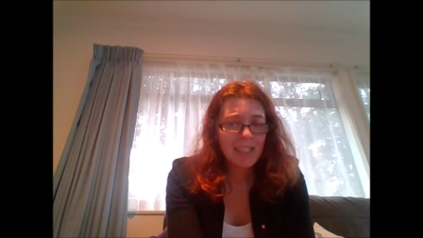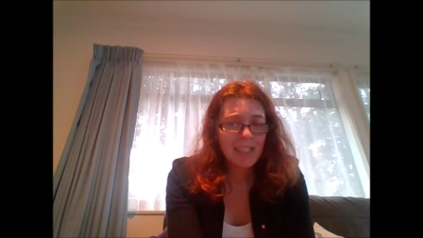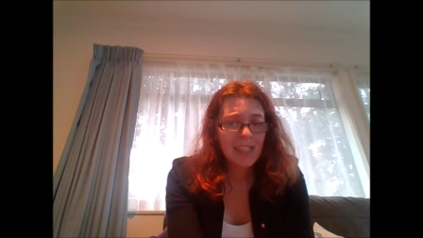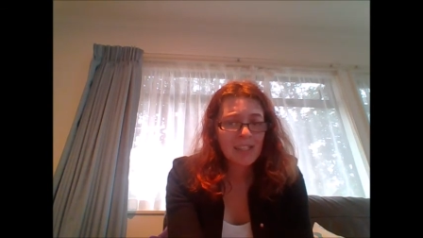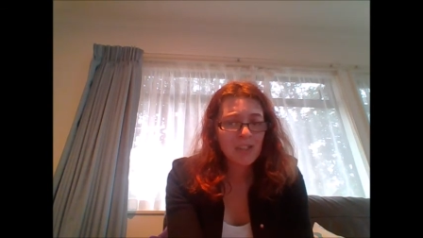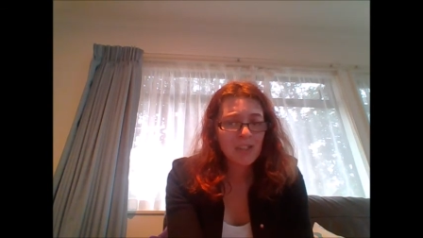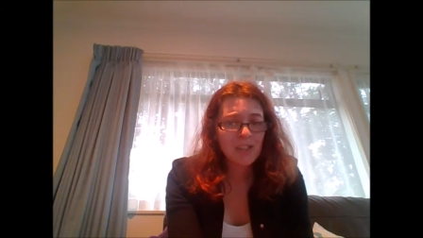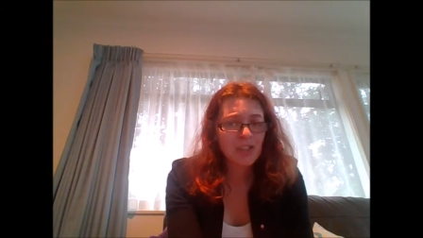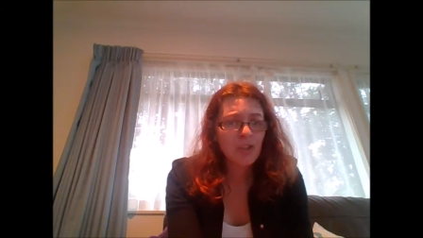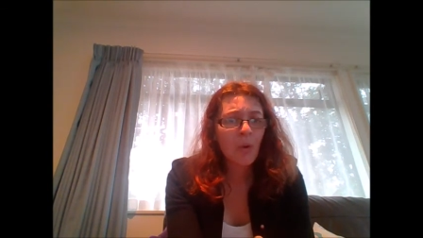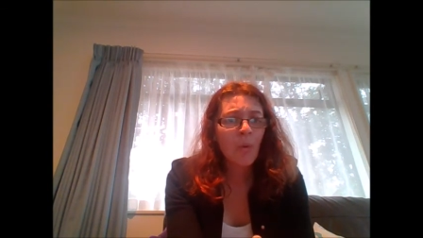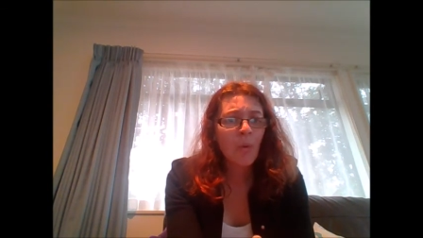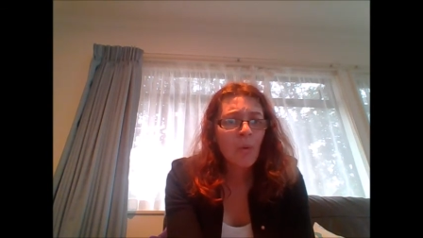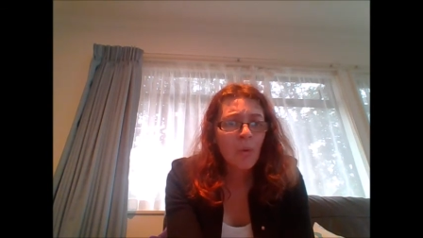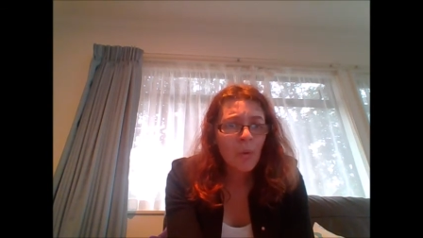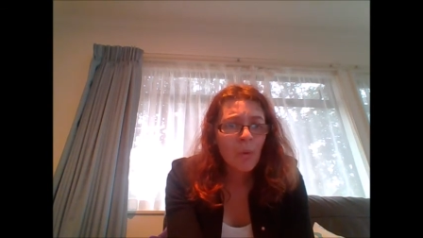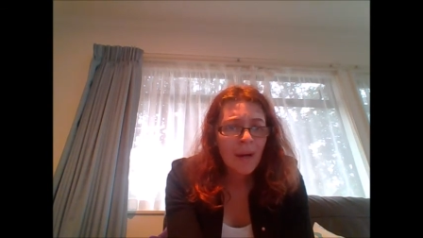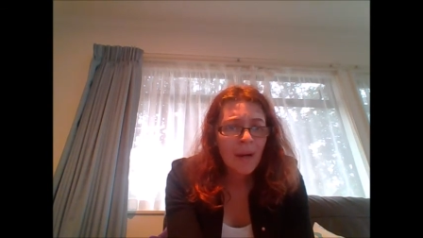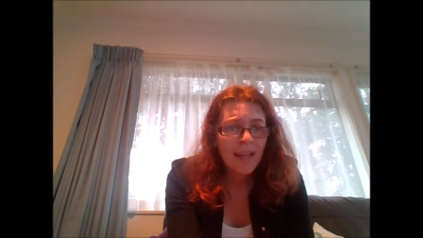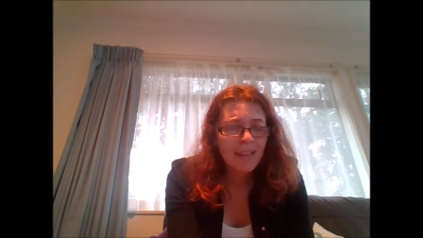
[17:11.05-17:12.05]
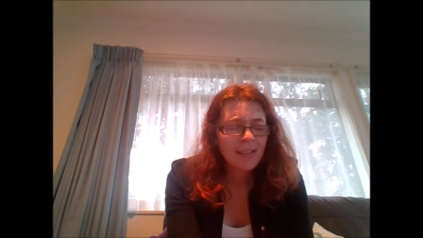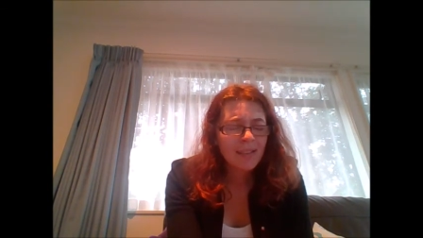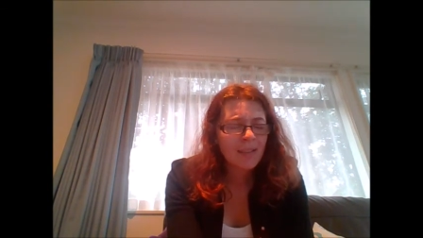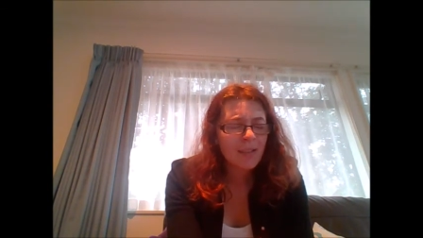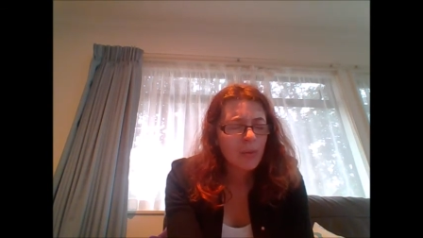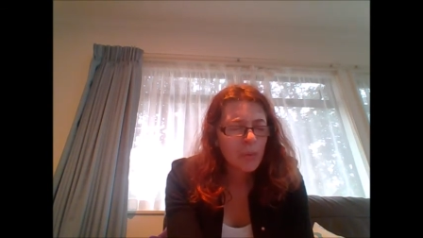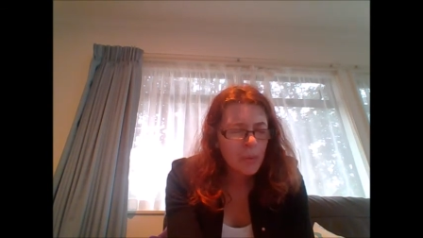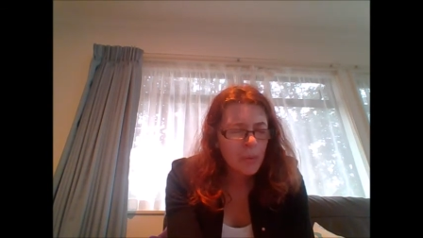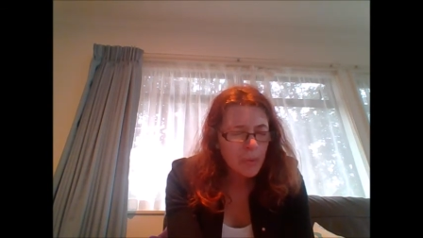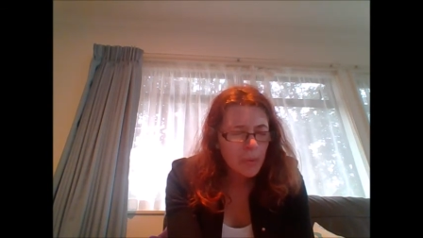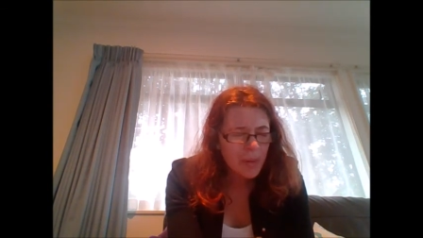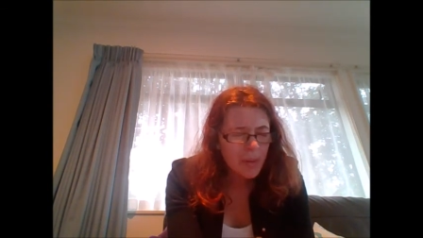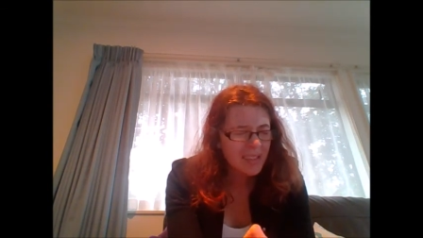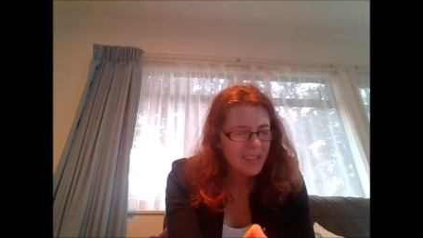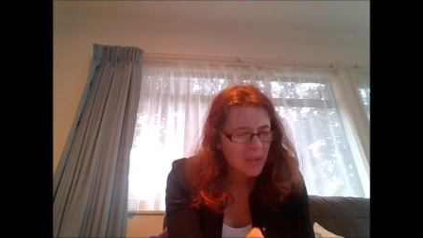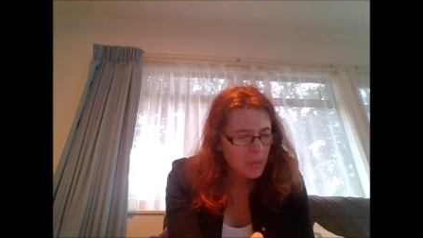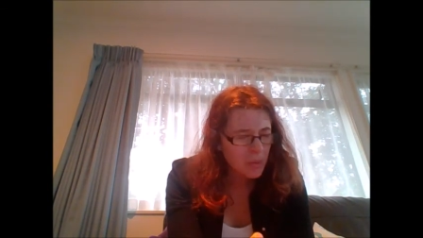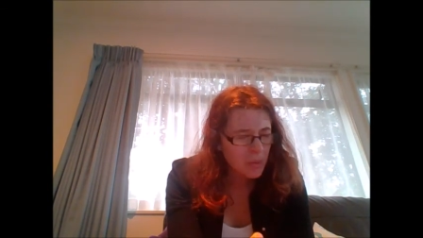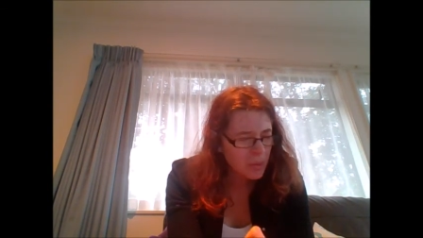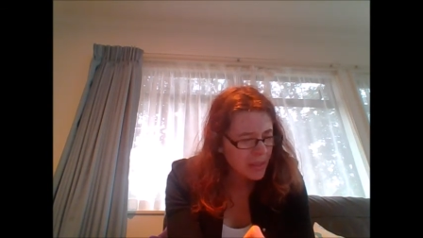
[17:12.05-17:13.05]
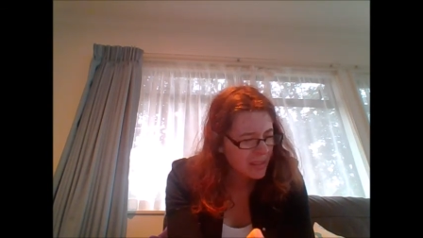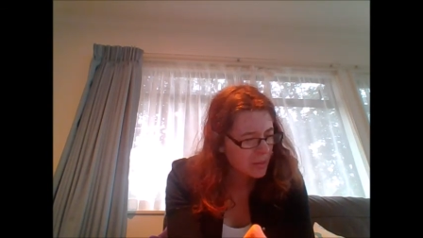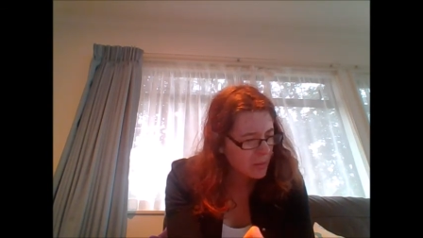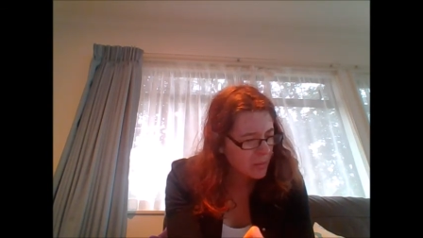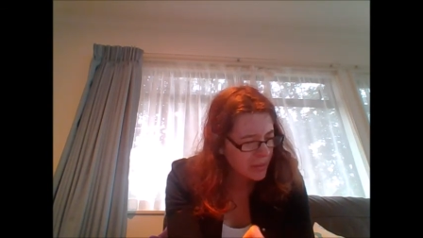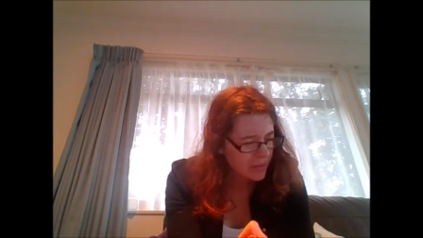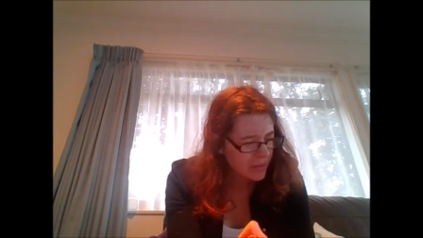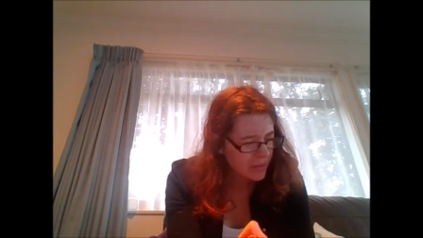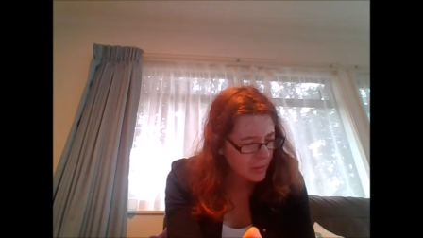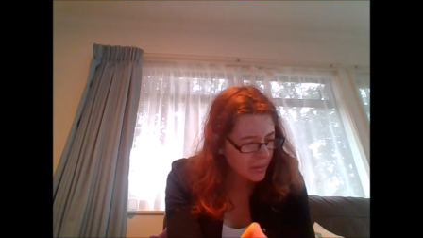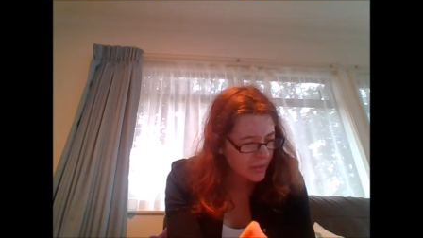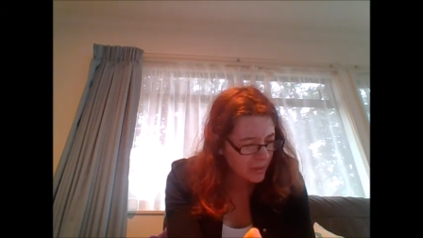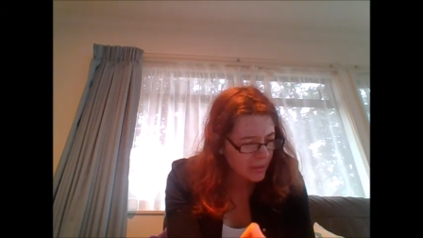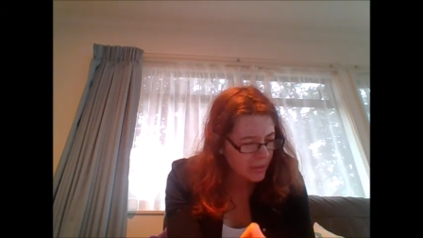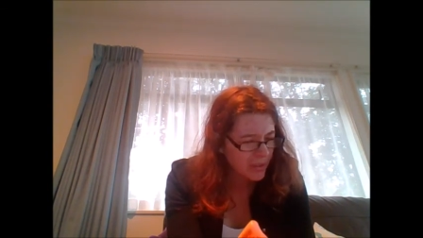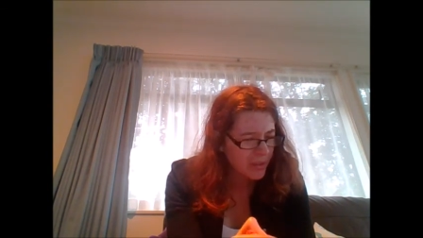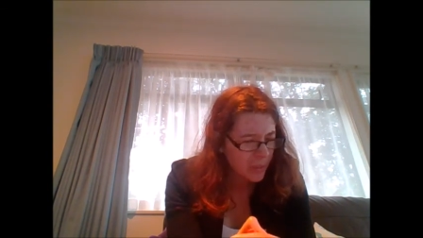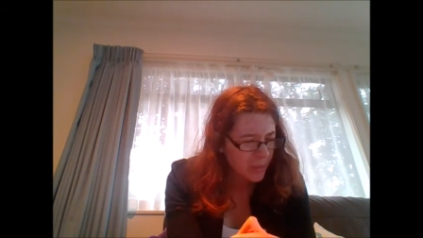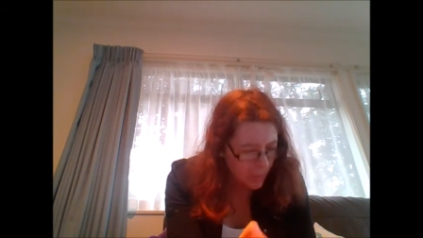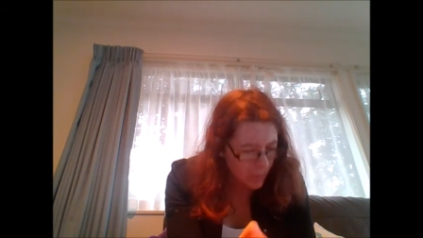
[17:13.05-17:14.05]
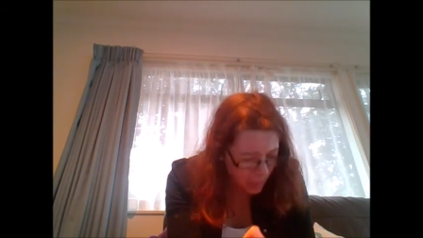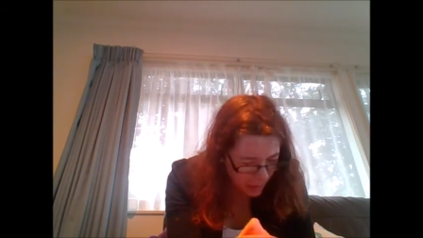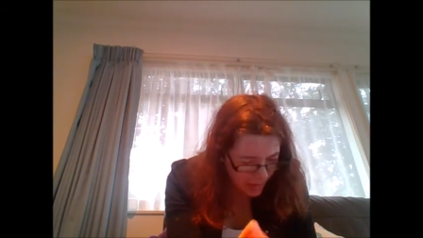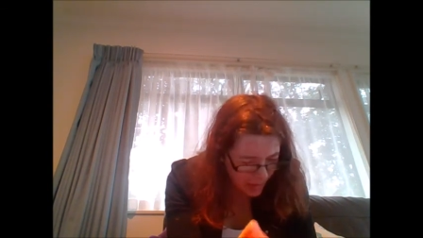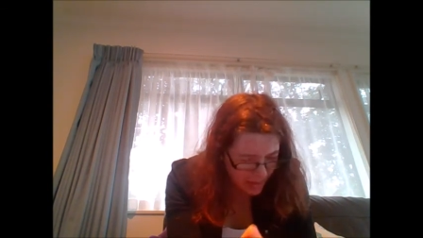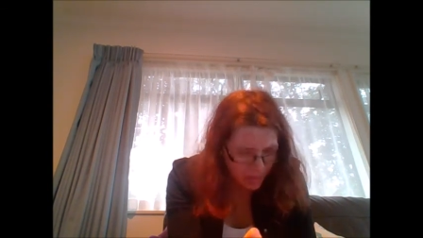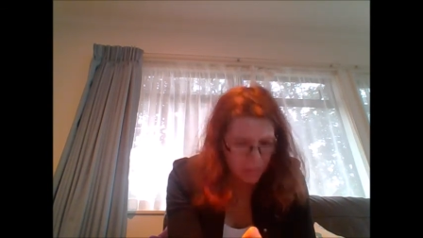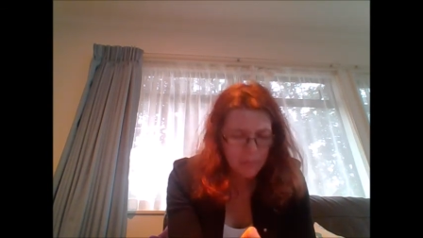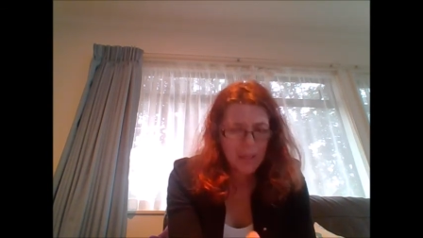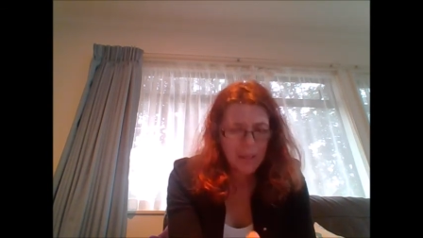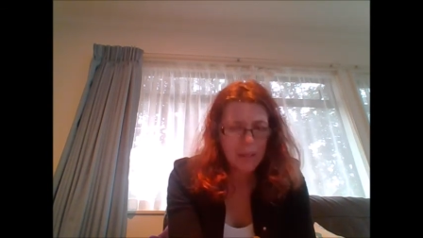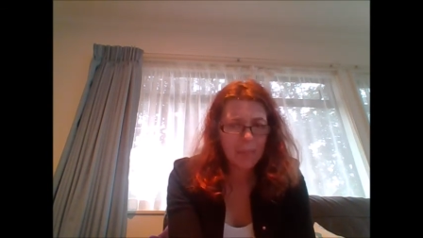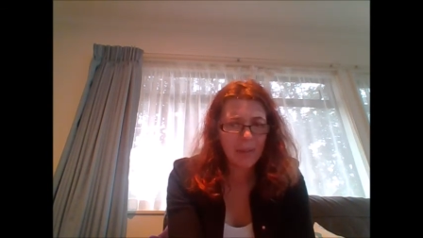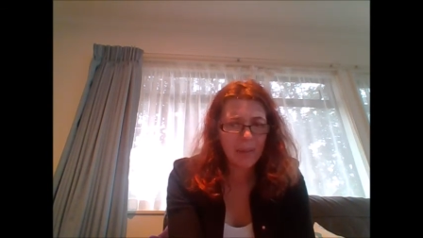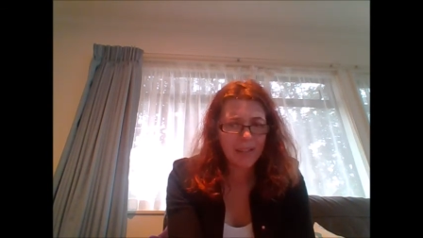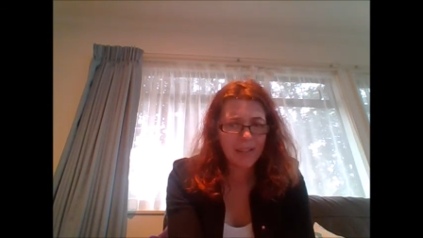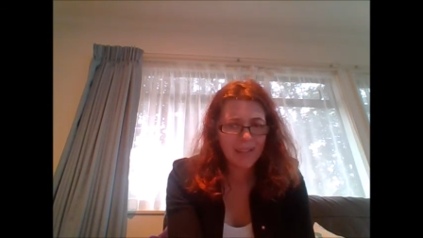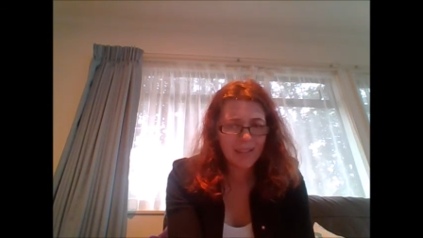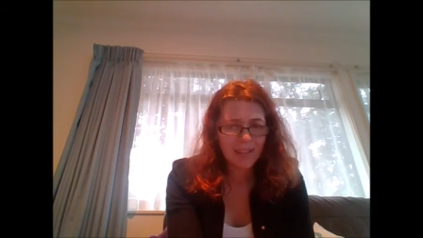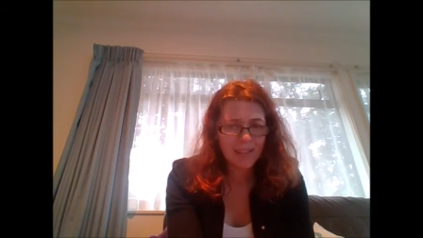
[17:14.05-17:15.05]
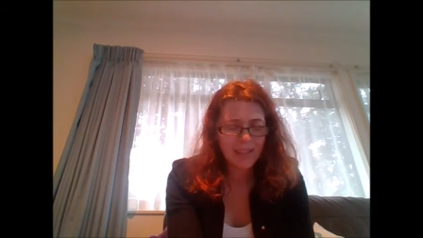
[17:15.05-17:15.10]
And just always, always, always, always, always, always, always remember